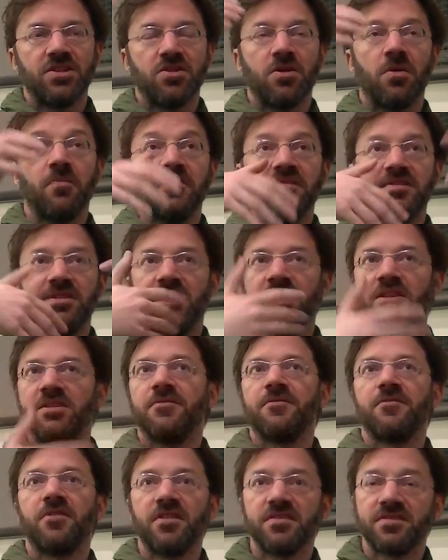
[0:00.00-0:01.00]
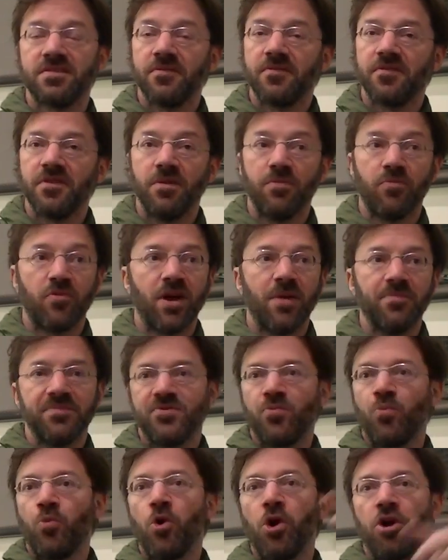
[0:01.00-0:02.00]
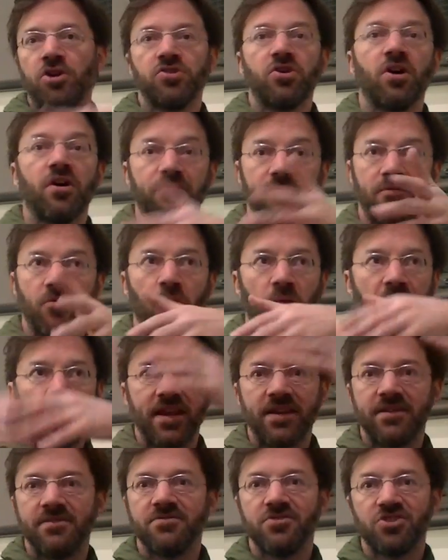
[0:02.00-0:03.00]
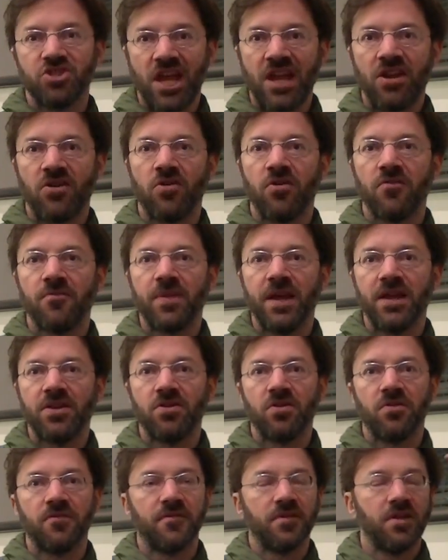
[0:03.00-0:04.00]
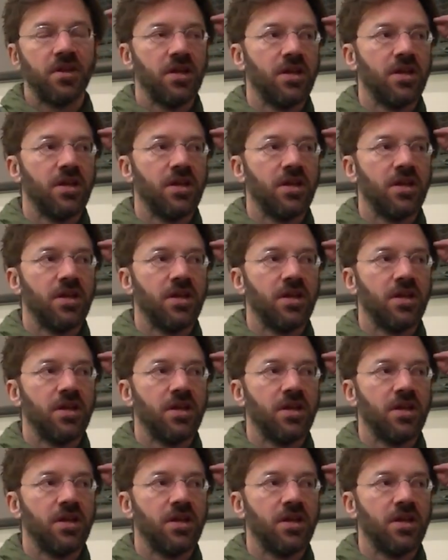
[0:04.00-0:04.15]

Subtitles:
And obviously, in the First Symphony, Brahms worked off all that shadow of Beethoven.